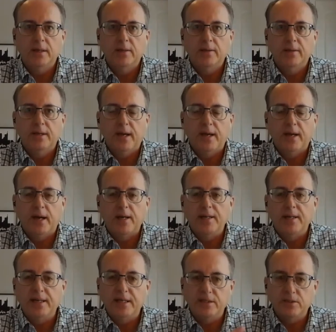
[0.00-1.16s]
that I
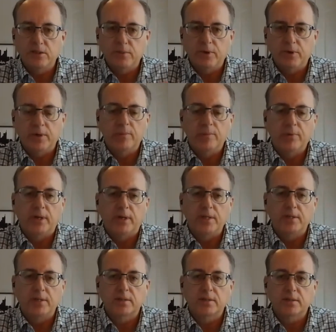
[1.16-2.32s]
needed to put in
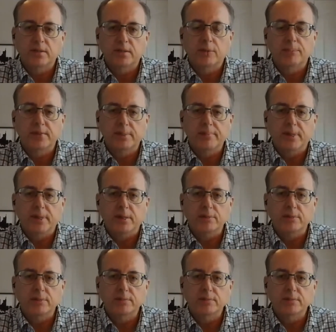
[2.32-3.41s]
place to help them out